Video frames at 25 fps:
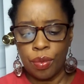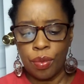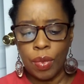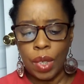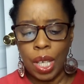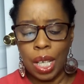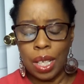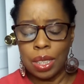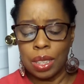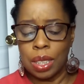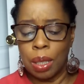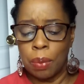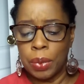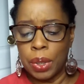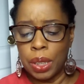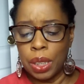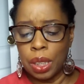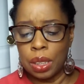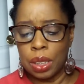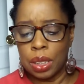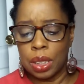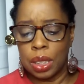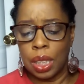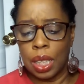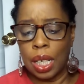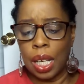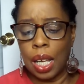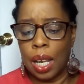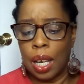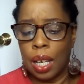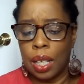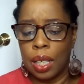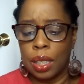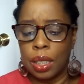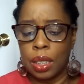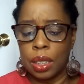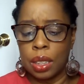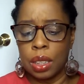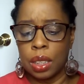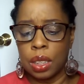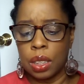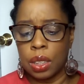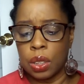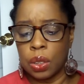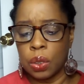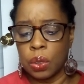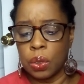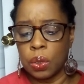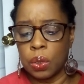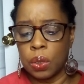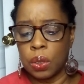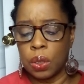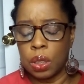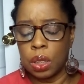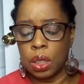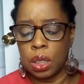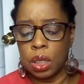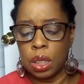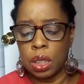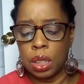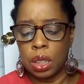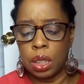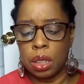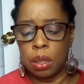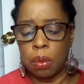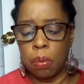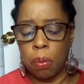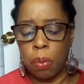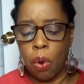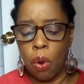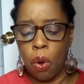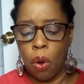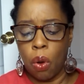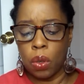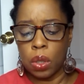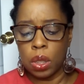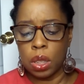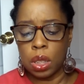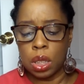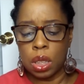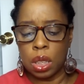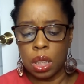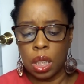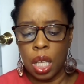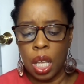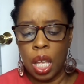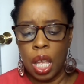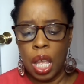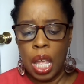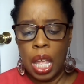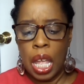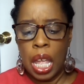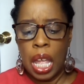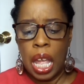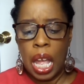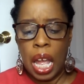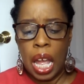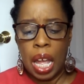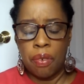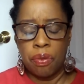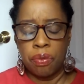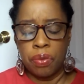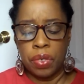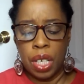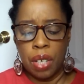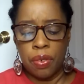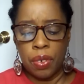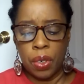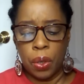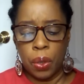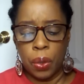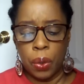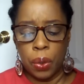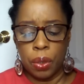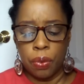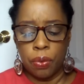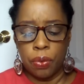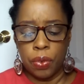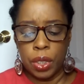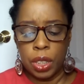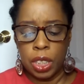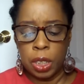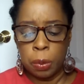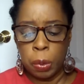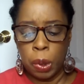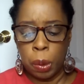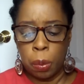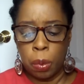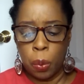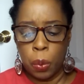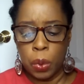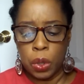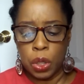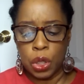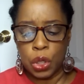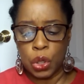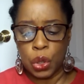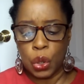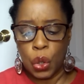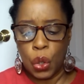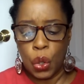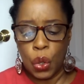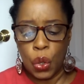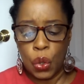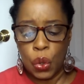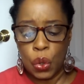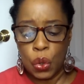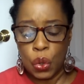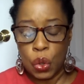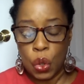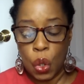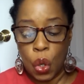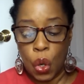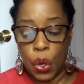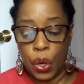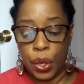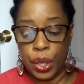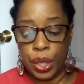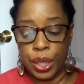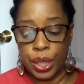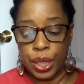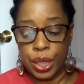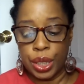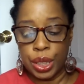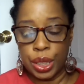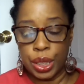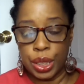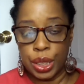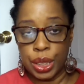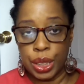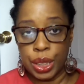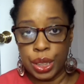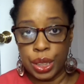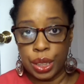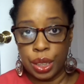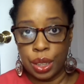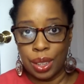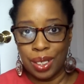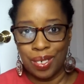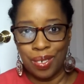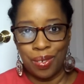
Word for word: Something else that I saw in the box, I've never heard of these people, which is Curls R Us.